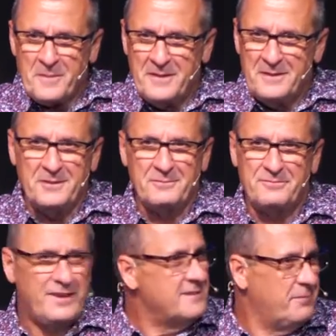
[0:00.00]
But
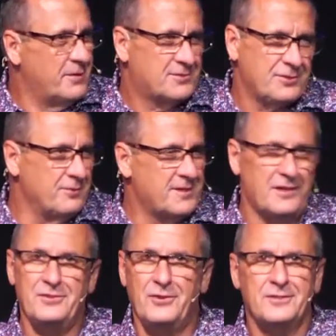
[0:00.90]
Facebook sure is a
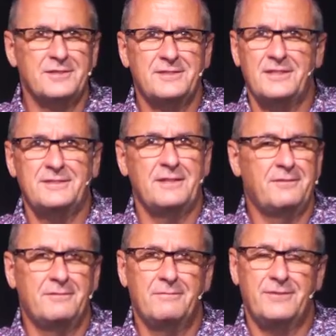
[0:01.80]
narcissistic
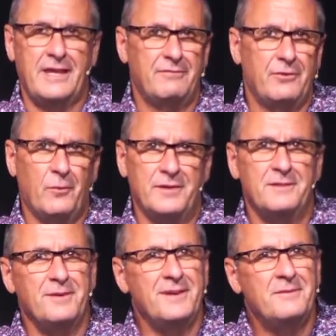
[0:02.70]
thing if you want it to be.